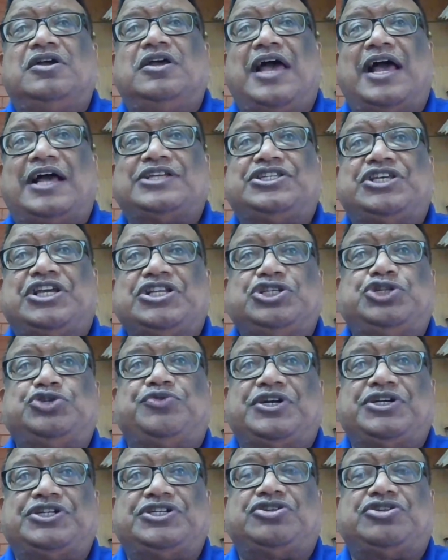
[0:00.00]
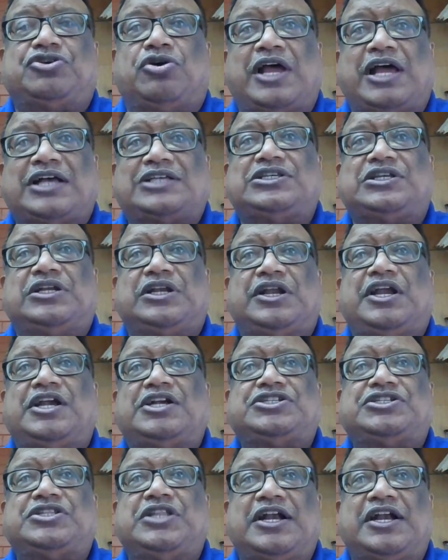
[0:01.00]
accentuates or
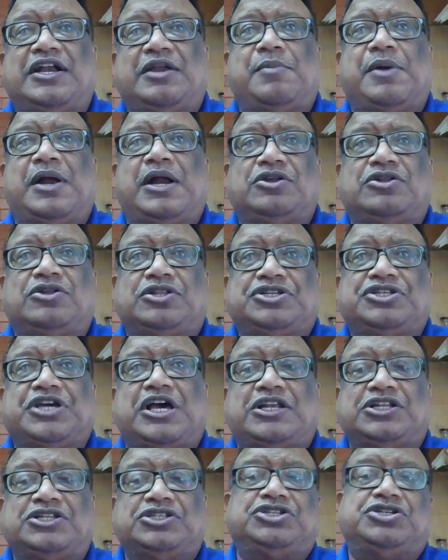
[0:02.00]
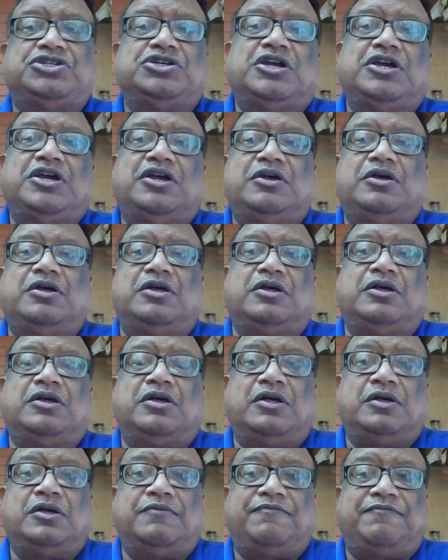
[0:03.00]
accelerates that demand or the challenge
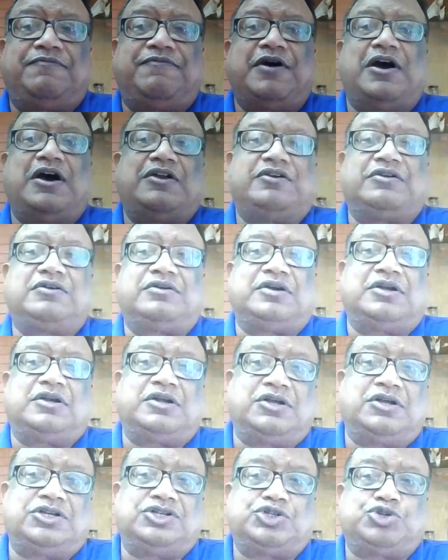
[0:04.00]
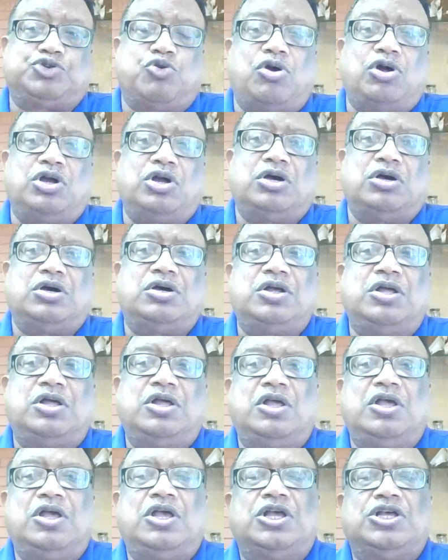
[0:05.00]
far stronger.
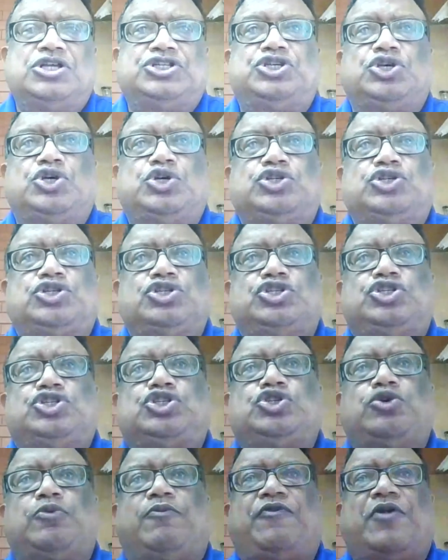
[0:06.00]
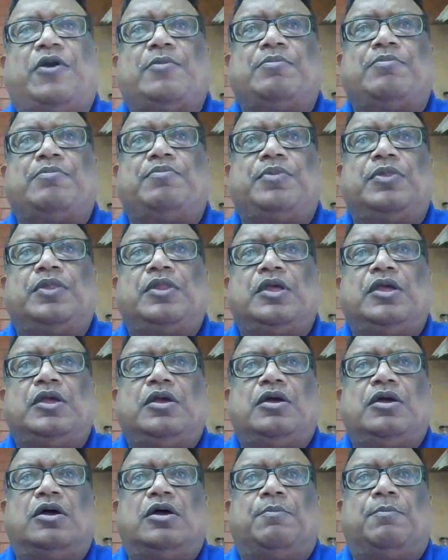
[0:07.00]
So from
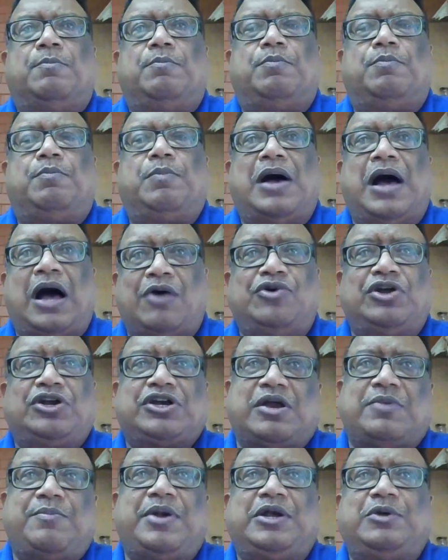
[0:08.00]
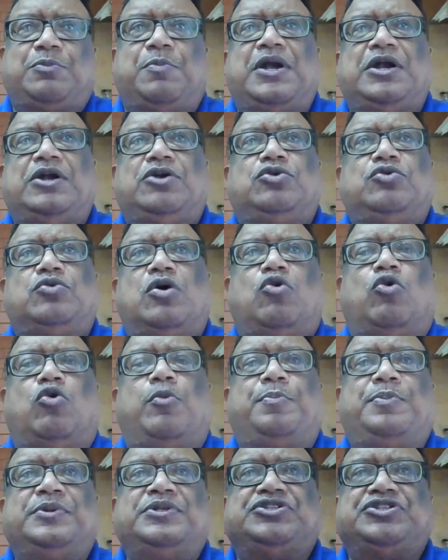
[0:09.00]
our commitment to an
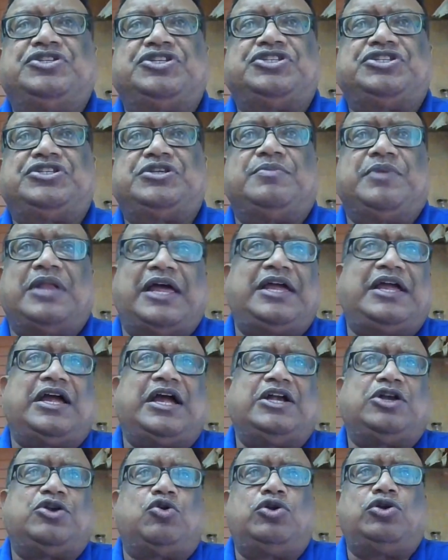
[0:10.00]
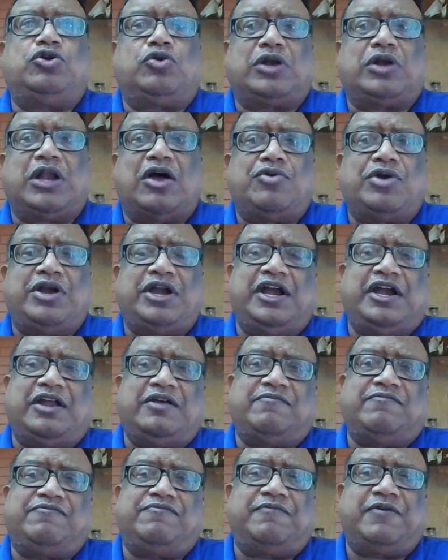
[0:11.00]
open system, like I told you,
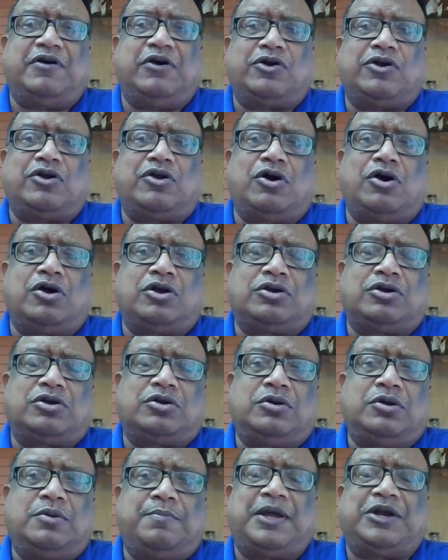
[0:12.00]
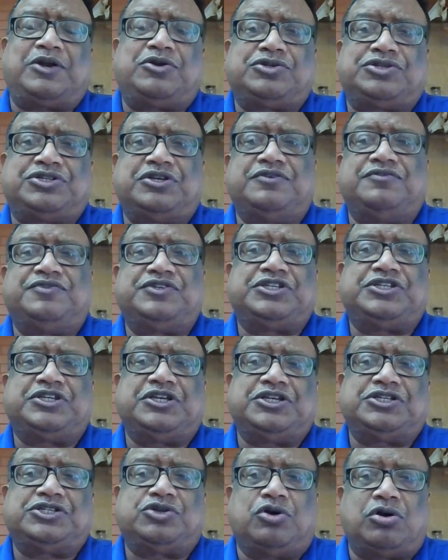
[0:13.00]
Cloudnative or
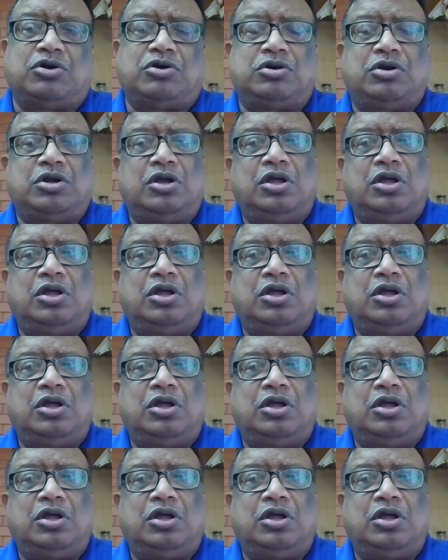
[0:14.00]
microservices or